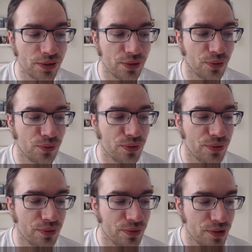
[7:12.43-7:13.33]
though.
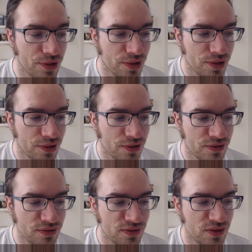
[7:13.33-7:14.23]
the
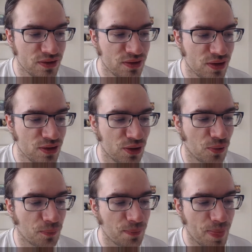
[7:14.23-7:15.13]
you
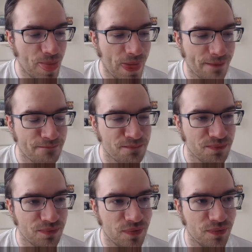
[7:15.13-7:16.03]
know
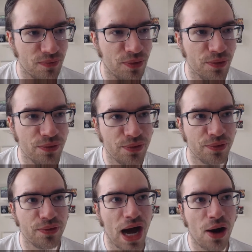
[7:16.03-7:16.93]
the
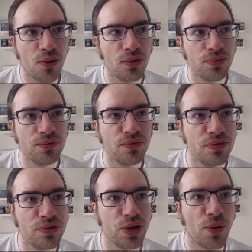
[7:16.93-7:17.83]
the how
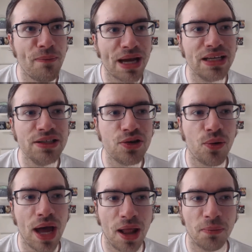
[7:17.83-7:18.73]
you know
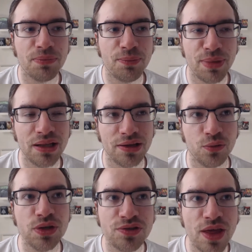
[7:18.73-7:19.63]
Magneto helped build
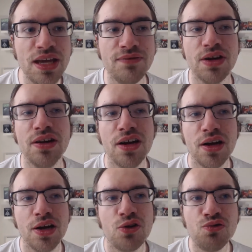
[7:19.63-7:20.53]
it, which they even
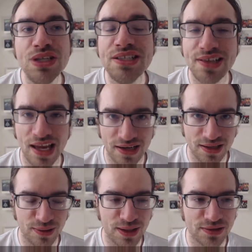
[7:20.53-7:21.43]

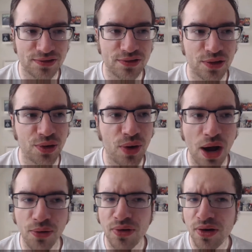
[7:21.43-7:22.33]
restate in this. You know,
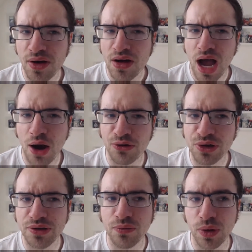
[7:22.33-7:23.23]
how how
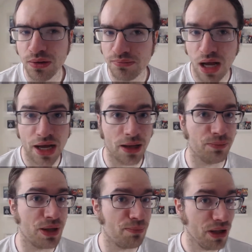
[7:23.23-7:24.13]
could it? Well, I
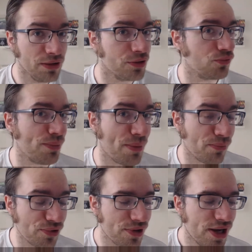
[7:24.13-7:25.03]
helped him build it,
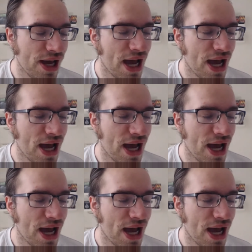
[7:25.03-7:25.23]
remember?